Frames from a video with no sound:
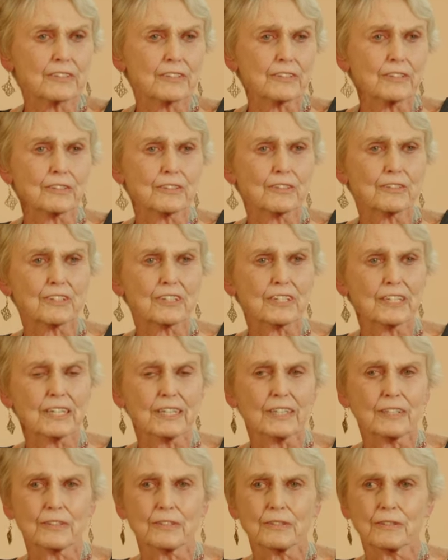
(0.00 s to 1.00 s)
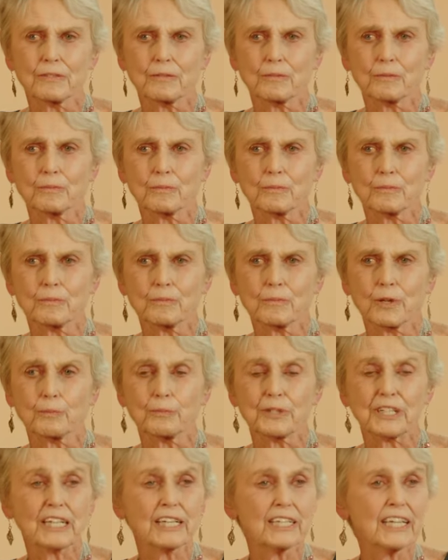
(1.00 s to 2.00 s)
that what
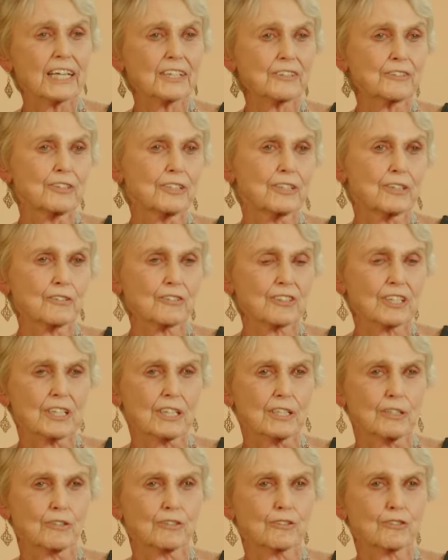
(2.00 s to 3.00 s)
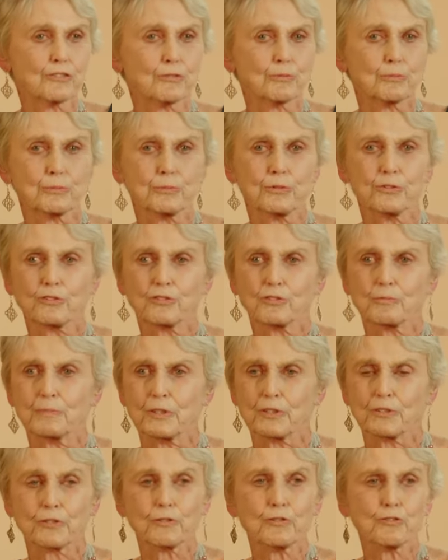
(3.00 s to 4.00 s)
we collected as kids was
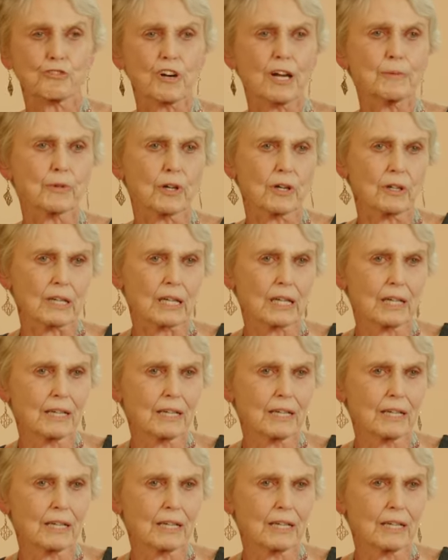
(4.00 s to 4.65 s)
bits of shrapnel